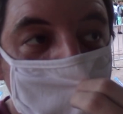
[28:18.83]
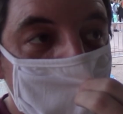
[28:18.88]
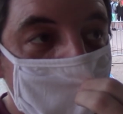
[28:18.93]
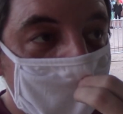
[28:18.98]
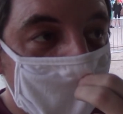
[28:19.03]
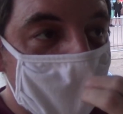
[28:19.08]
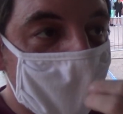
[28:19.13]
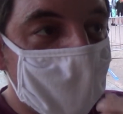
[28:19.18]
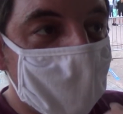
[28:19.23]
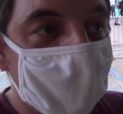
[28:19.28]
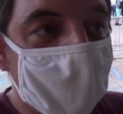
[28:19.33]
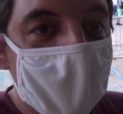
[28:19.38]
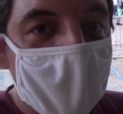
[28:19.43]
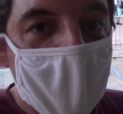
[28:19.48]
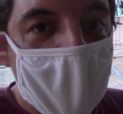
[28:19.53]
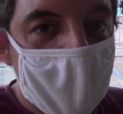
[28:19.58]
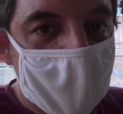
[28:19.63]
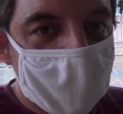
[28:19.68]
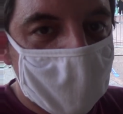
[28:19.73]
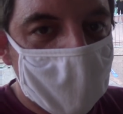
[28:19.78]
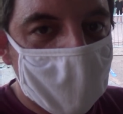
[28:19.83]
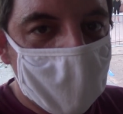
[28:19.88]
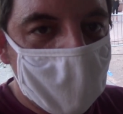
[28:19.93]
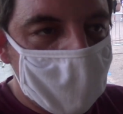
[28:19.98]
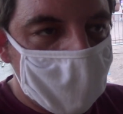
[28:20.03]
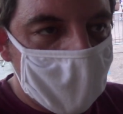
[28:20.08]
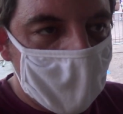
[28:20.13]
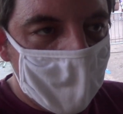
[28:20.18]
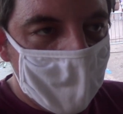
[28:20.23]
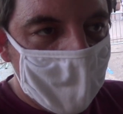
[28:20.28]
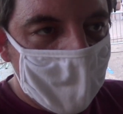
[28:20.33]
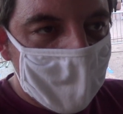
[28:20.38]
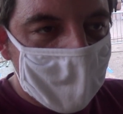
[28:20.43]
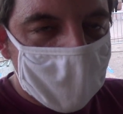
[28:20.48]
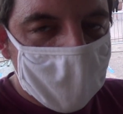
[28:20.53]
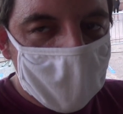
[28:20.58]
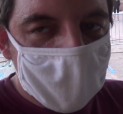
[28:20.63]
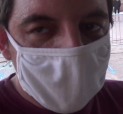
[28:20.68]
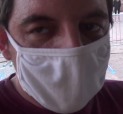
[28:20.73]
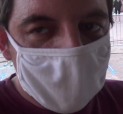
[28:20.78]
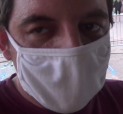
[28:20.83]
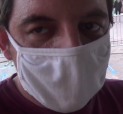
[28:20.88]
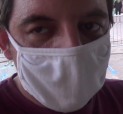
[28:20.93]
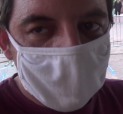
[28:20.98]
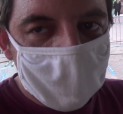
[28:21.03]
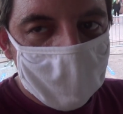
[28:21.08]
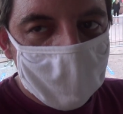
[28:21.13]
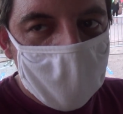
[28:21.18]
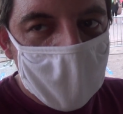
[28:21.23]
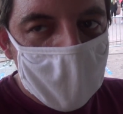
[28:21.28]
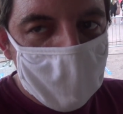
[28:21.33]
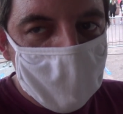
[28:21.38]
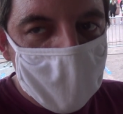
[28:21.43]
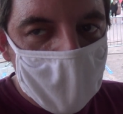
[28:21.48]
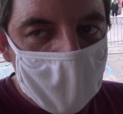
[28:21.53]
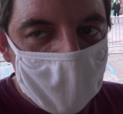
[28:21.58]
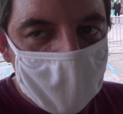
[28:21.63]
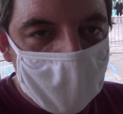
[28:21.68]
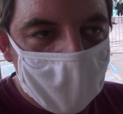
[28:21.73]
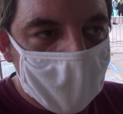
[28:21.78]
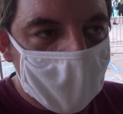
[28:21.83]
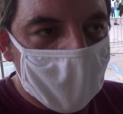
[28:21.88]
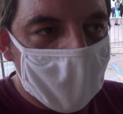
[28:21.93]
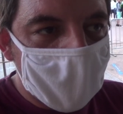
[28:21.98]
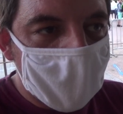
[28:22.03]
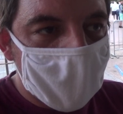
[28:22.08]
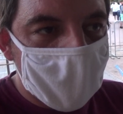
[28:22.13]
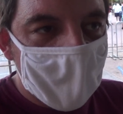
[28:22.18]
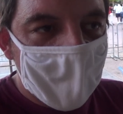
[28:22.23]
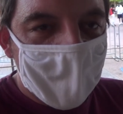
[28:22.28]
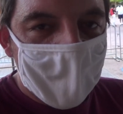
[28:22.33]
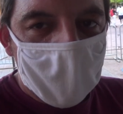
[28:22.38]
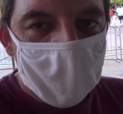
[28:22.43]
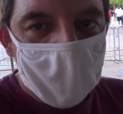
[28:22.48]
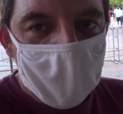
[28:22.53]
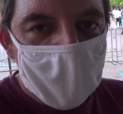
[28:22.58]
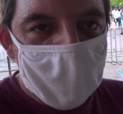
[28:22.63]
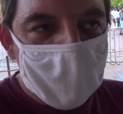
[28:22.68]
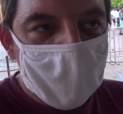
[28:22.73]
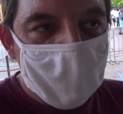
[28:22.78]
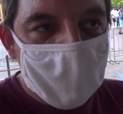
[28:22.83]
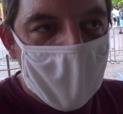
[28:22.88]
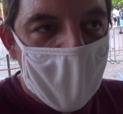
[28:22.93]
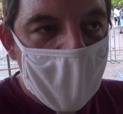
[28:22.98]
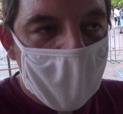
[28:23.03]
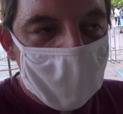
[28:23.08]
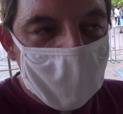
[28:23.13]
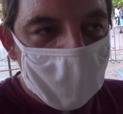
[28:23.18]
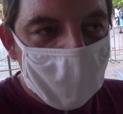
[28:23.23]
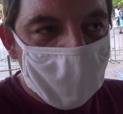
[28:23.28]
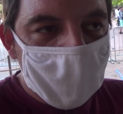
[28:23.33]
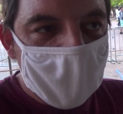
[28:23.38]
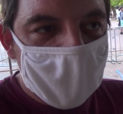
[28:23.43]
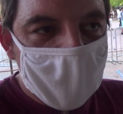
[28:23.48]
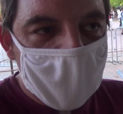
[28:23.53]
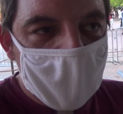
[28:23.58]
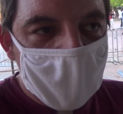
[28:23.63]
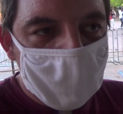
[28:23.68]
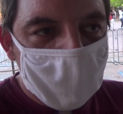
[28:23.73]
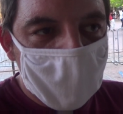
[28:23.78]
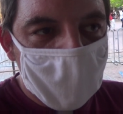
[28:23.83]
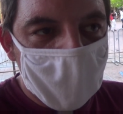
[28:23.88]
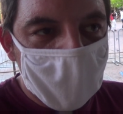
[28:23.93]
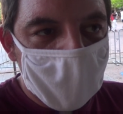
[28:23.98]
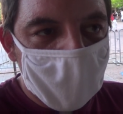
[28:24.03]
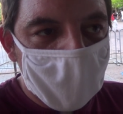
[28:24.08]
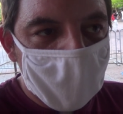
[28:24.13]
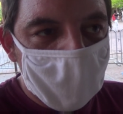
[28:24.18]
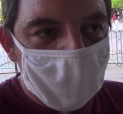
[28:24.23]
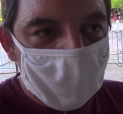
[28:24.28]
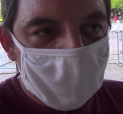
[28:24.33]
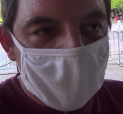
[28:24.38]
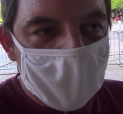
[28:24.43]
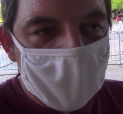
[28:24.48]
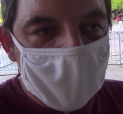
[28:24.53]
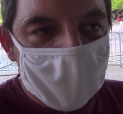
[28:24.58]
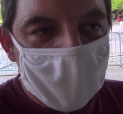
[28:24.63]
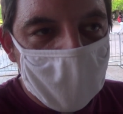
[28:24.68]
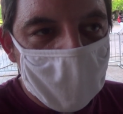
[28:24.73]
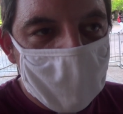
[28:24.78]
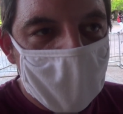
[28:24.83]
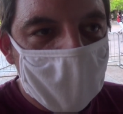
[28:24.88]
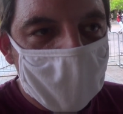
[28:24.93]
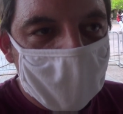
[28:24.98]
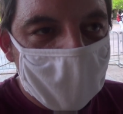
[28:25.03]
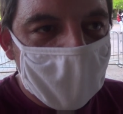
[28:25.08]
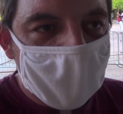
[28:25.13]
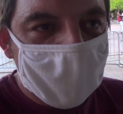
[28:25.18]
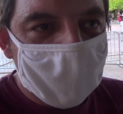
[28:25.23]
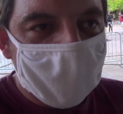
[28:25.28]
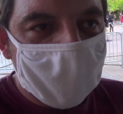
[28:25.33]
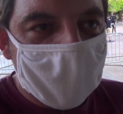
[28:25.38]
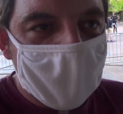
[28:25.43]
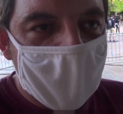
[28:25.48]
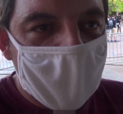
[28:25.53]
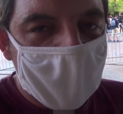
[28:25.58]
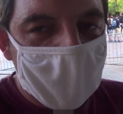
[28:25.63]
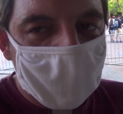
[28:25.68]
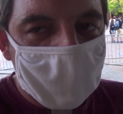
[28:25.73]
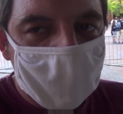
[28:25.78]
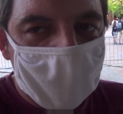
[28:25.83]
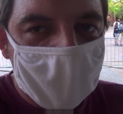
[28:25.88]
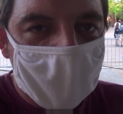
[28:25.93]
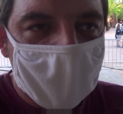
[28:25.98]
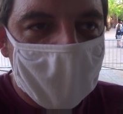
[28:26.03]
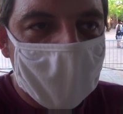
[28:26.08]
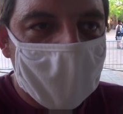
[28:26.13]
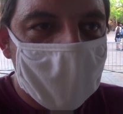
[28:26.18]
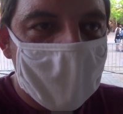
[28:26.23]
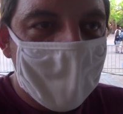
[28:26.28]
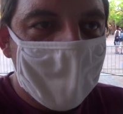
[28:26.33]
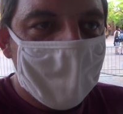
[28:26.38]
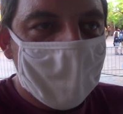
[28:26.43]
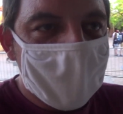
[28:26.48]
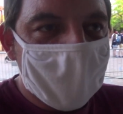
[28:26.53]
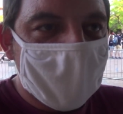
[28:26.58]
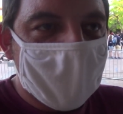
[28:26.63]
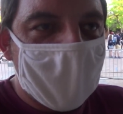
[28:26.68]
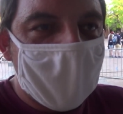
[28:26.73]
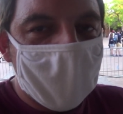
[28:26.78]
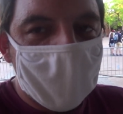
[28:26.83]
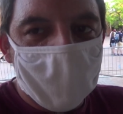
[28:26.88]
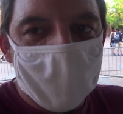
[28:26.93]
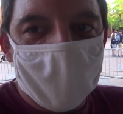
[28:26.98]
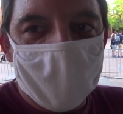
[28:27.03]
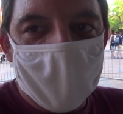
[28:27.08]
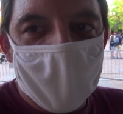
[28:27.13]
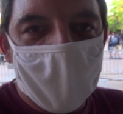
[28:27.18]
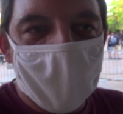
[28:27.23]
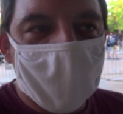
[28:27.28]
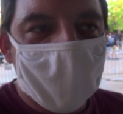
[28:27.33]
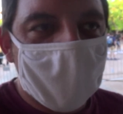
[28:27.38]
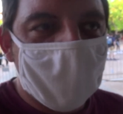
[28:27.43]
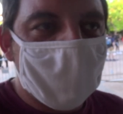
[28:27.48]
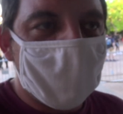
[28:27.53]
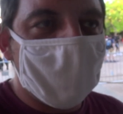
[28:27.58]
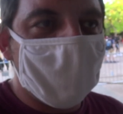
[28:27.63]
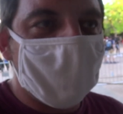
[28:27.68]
biggest fiasco since 10 minutes ago when the battery for my camcorder didn't come out the other side of the scanner thing when